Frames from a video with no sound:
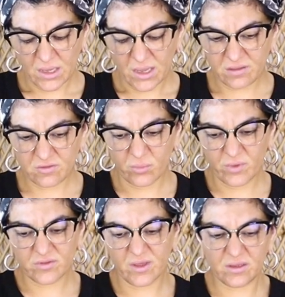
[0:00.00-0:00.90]
it's
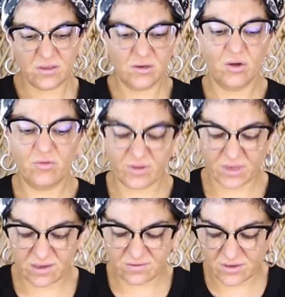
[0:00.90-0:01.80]
almost like, you know, the
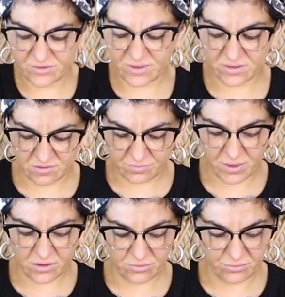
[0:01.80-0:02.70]
cards that are down this
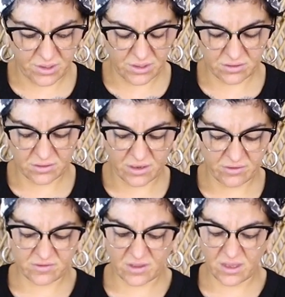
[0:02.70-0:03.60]
part of the reading are
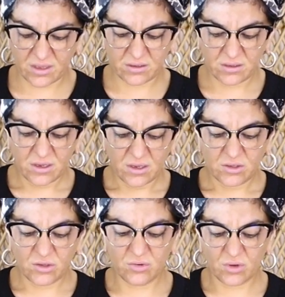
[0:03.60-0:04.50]
saying,
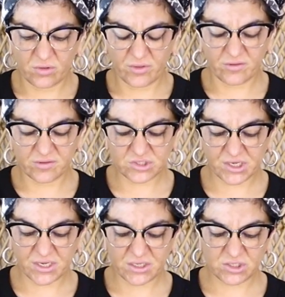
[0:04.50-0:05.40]
you know, there's a
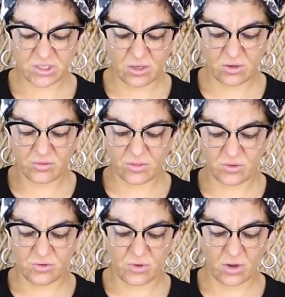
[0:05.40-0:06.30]
change here, that
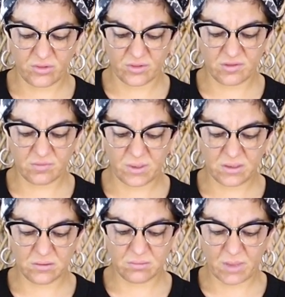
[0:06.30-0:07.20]
you know that it's
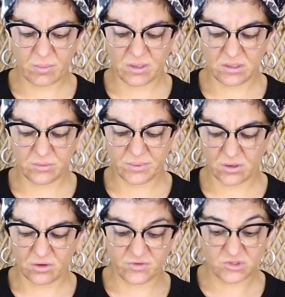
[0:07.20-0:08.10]
been maybe a little bit
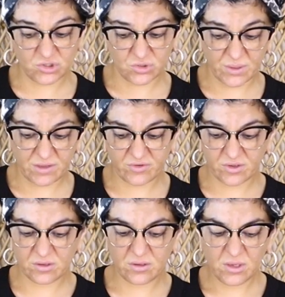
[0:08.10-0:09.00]
overdue
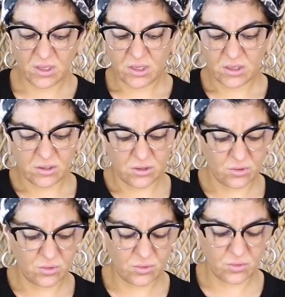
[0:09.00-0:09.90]
even.
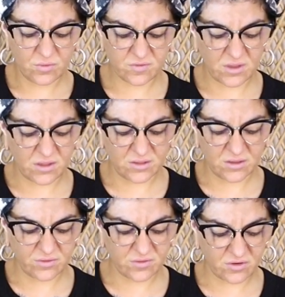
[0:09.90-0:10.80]
You see that
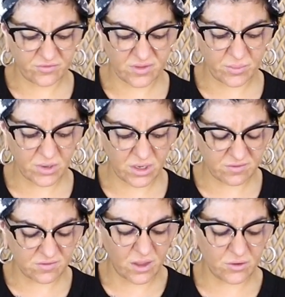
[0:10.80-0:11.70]
there's sort of some kind of
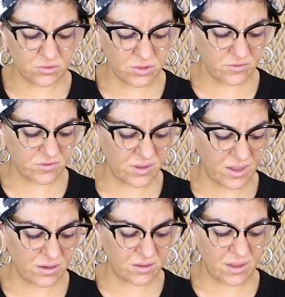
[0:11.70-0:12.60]
cycle closing
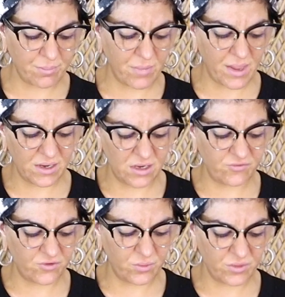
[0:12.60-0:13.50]
out, and that may
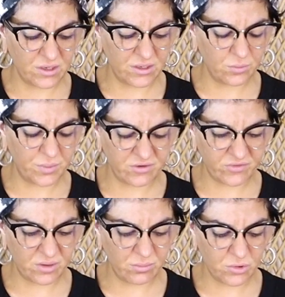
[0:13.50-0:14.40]
leave you with a little bit of
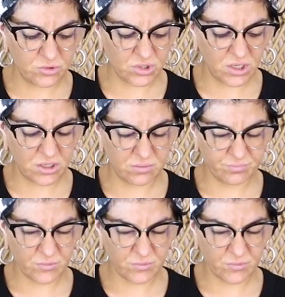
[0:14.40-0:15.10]
an I